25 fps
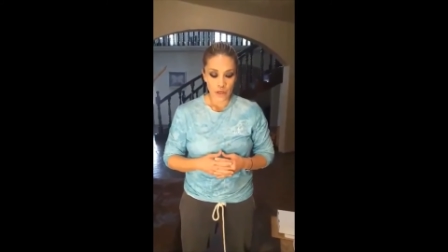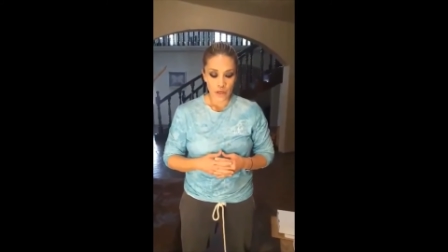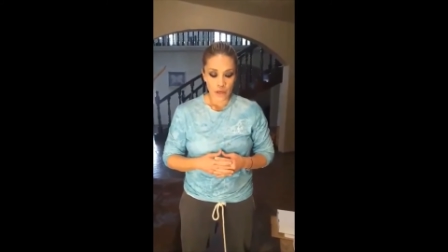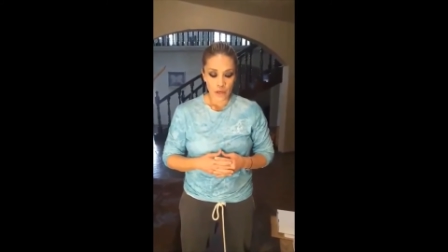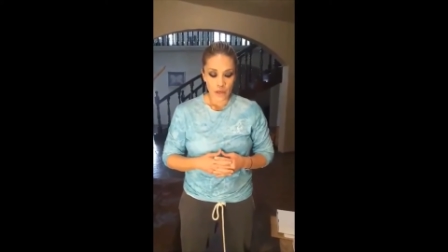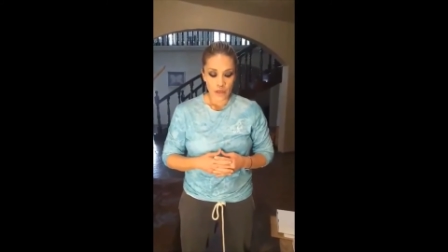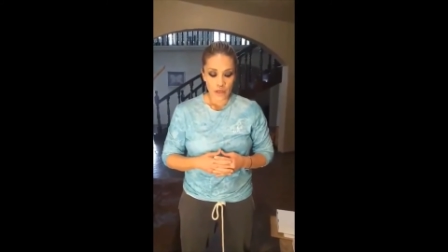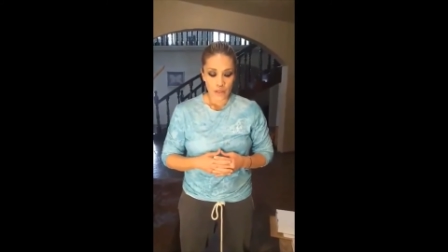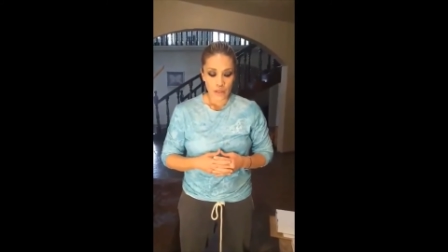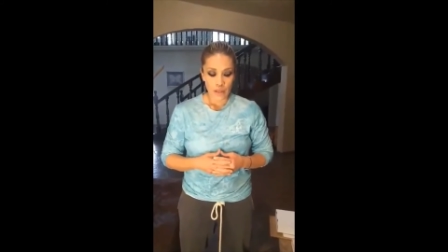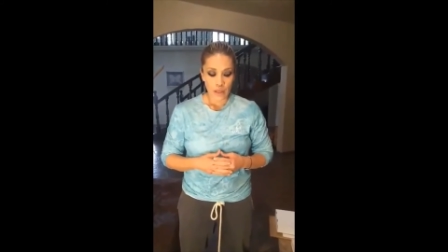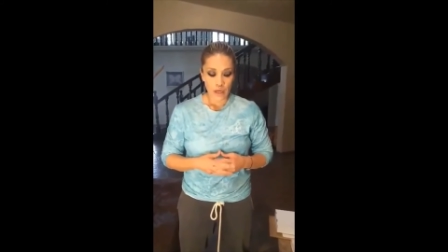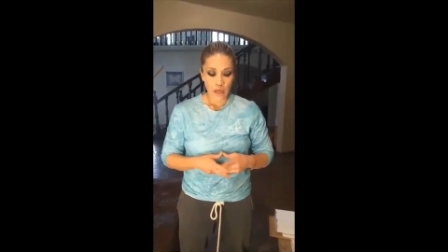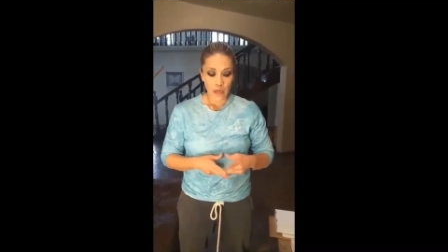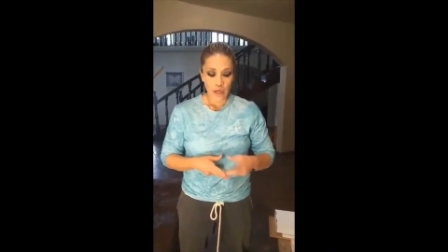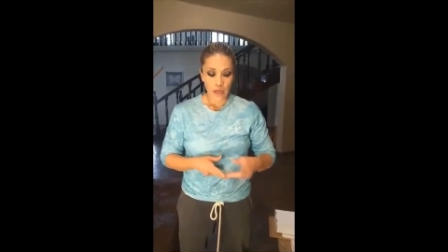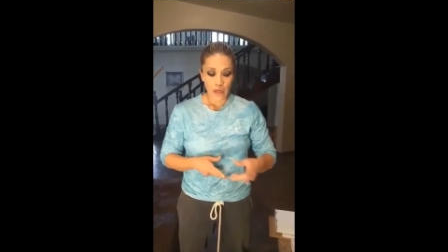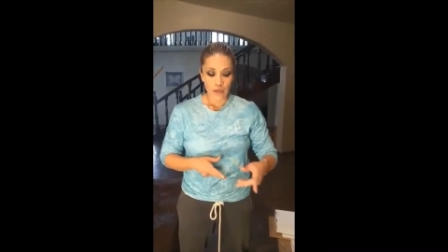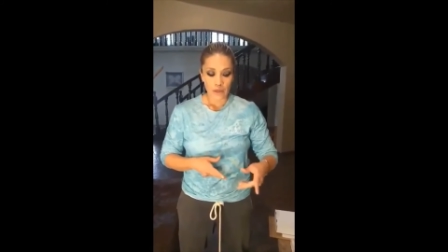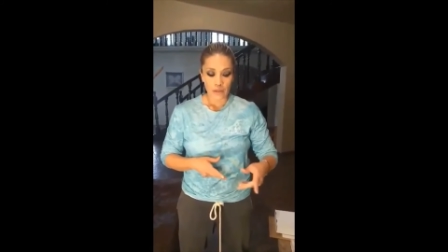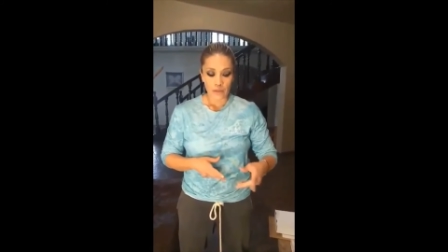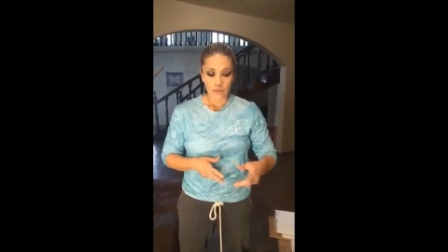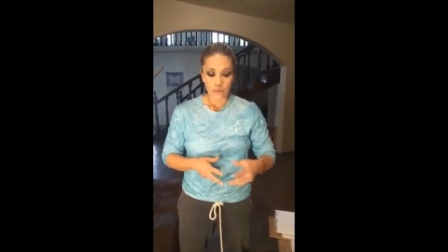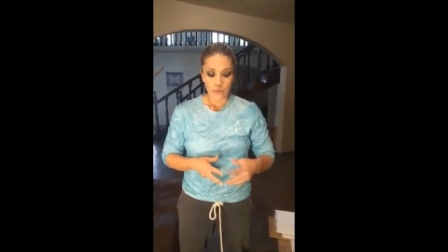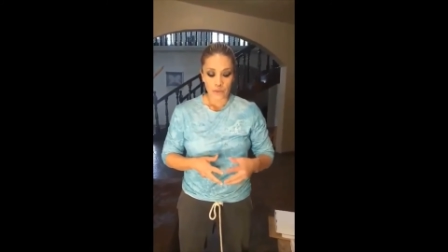that I got to
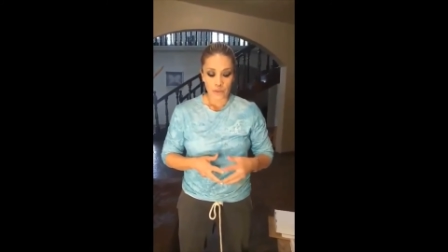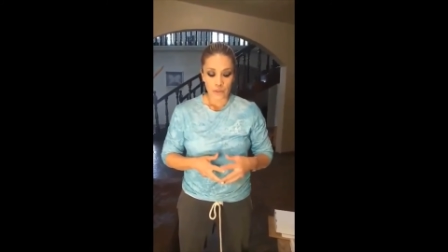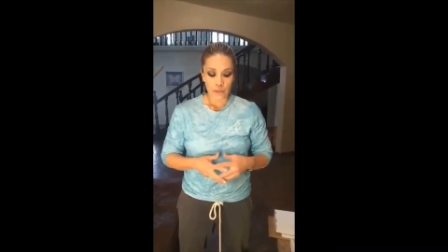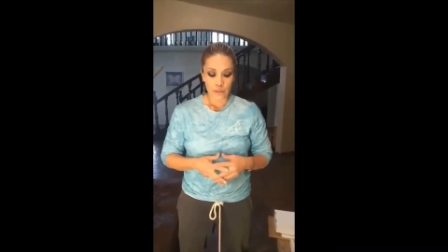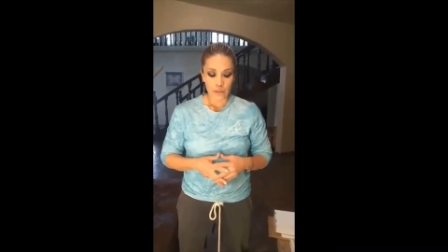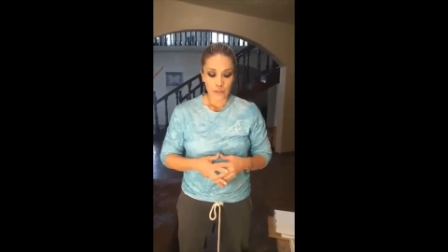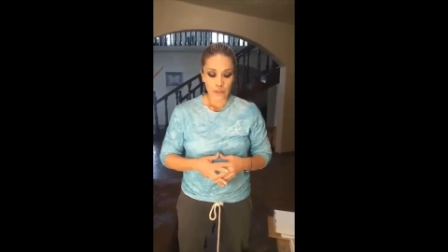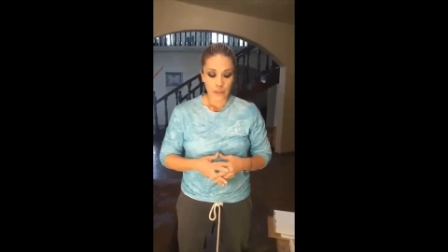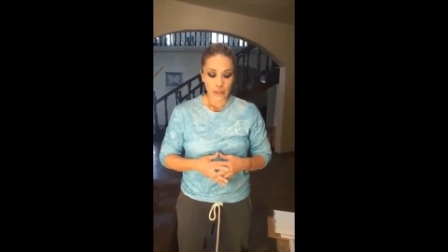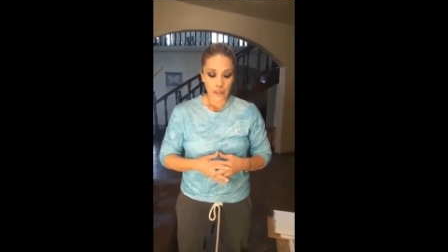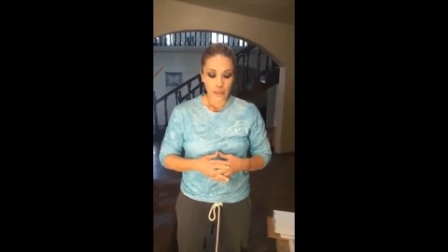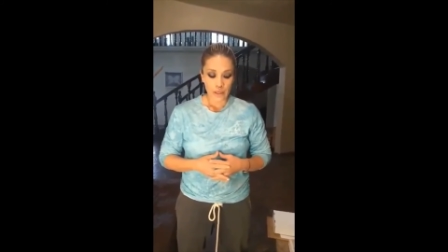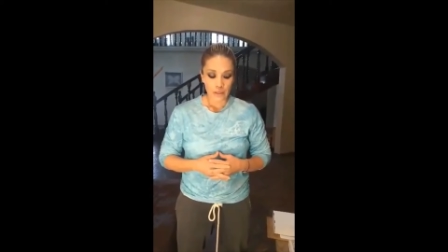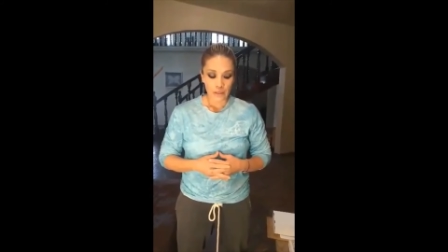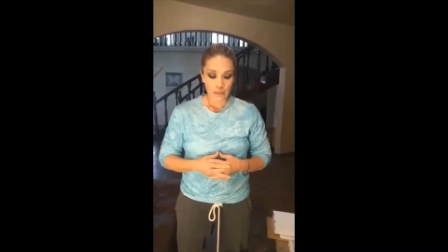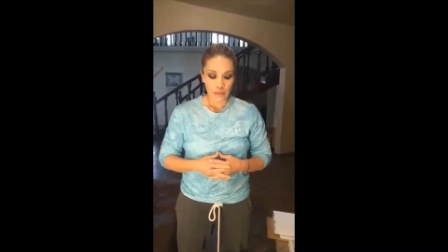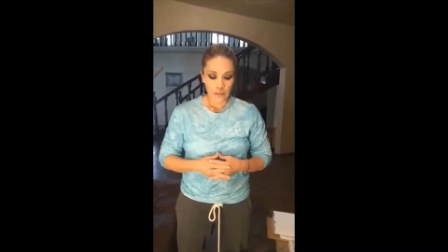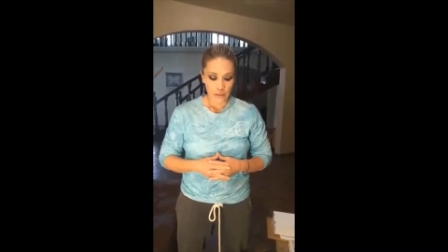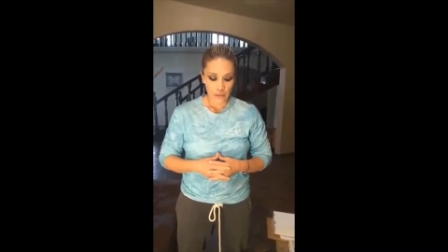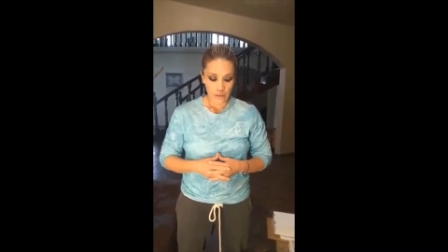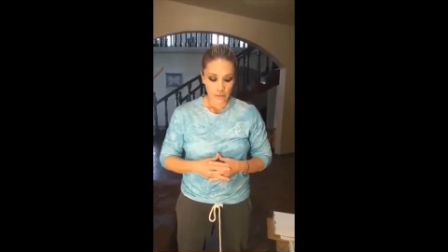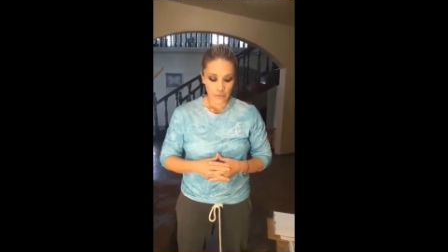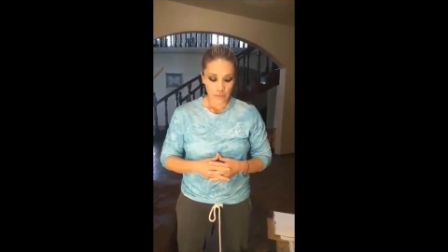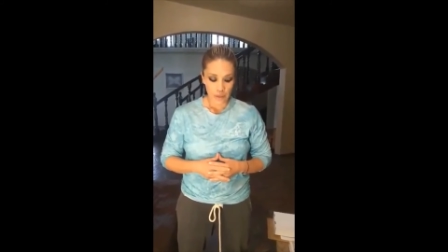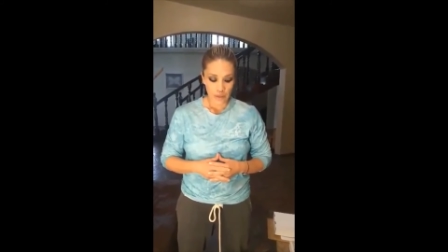do this again,
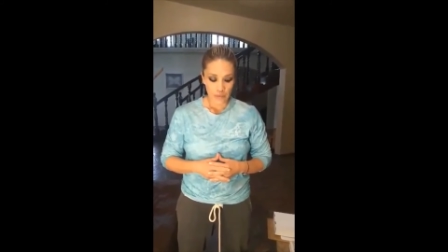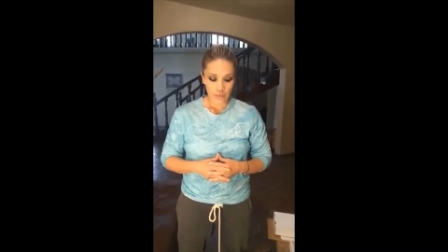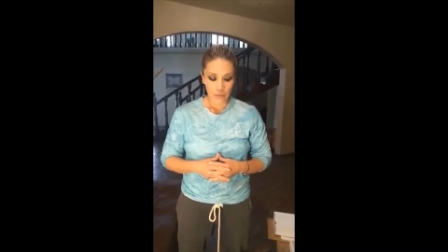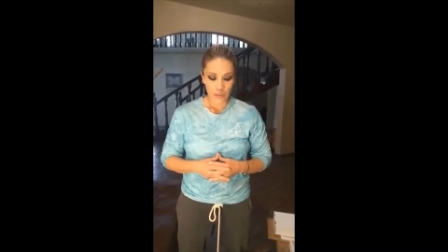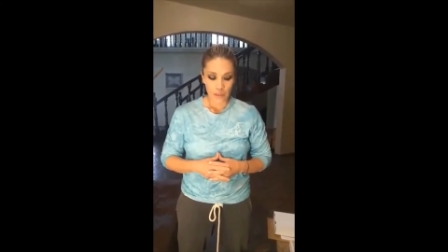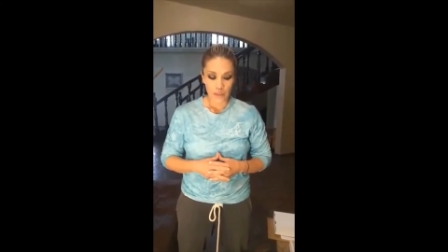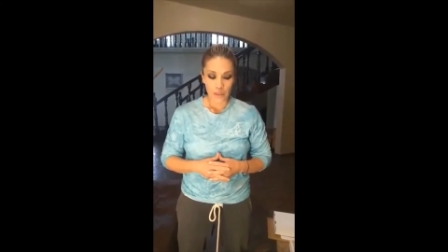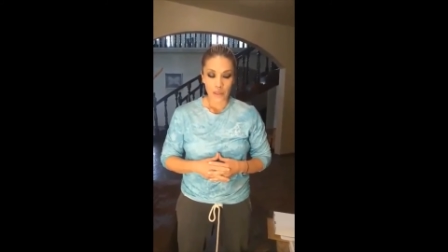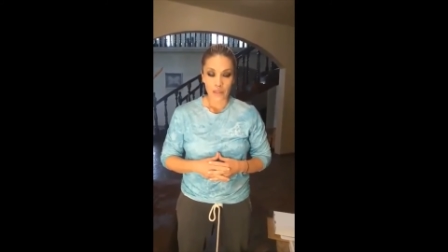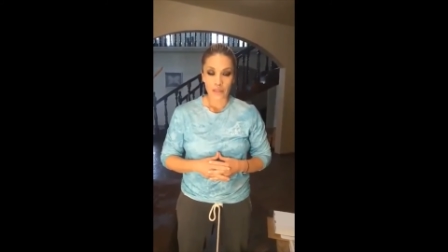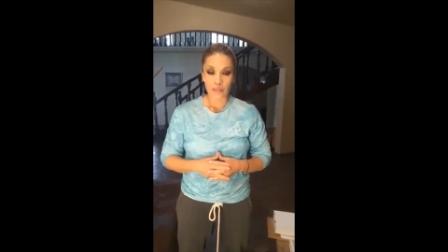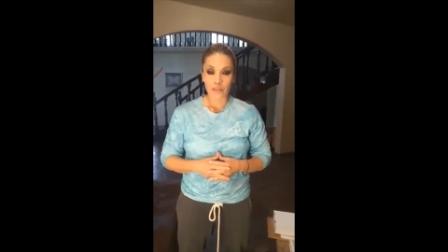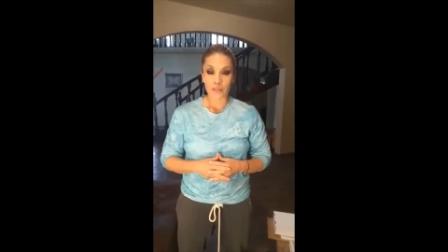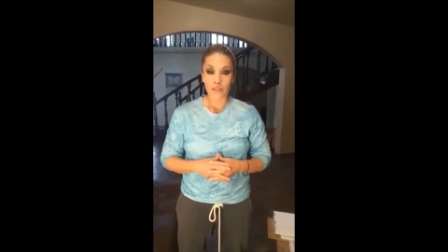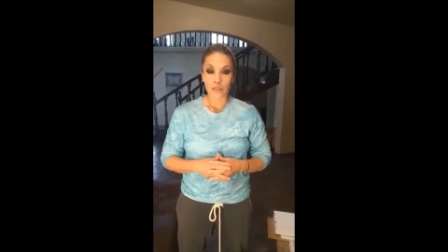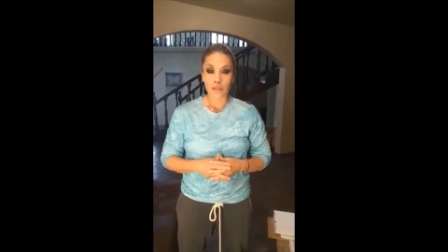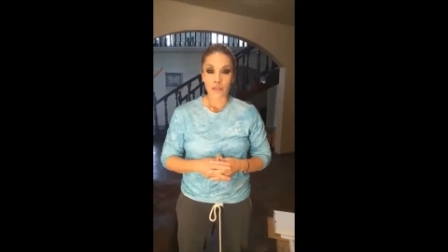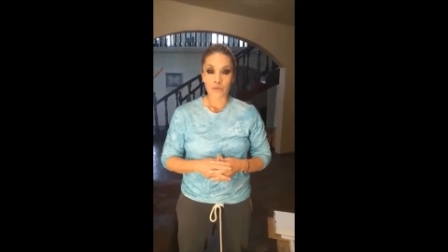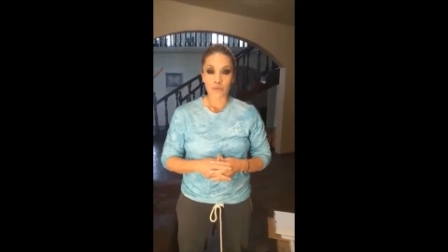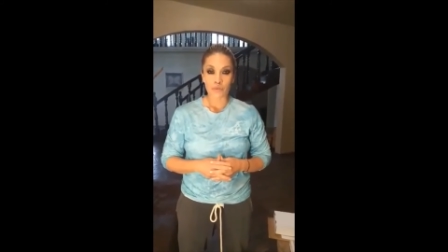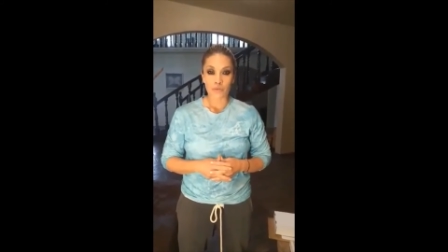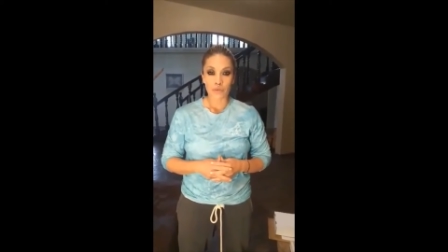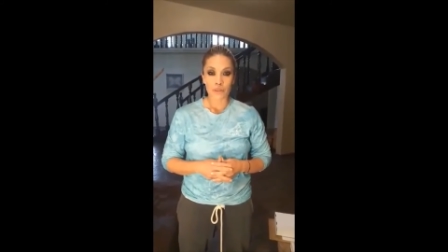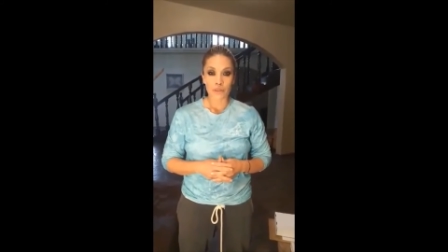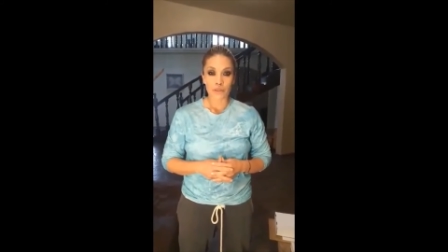maybe in the next six
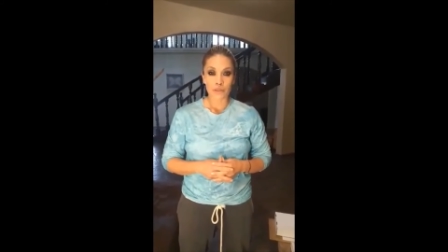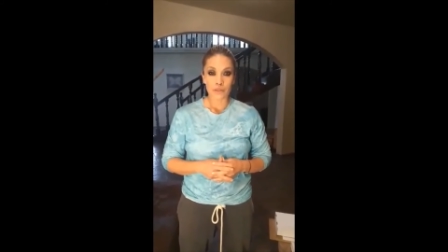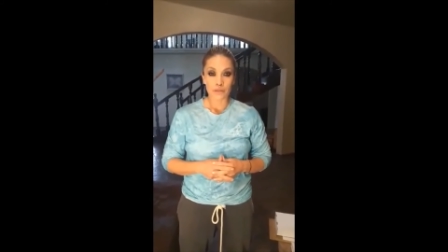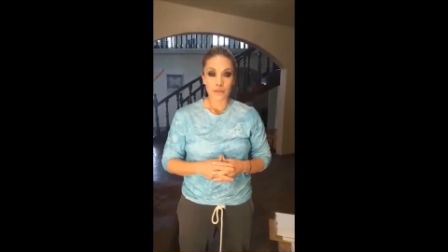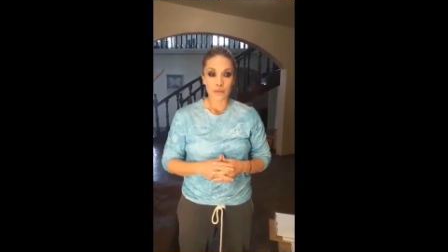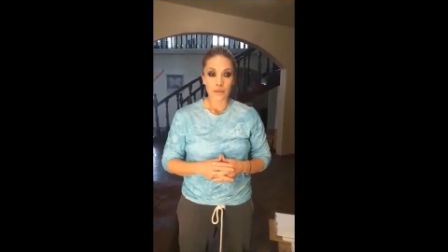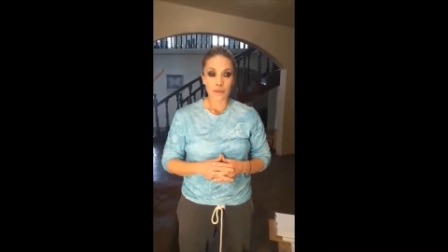months?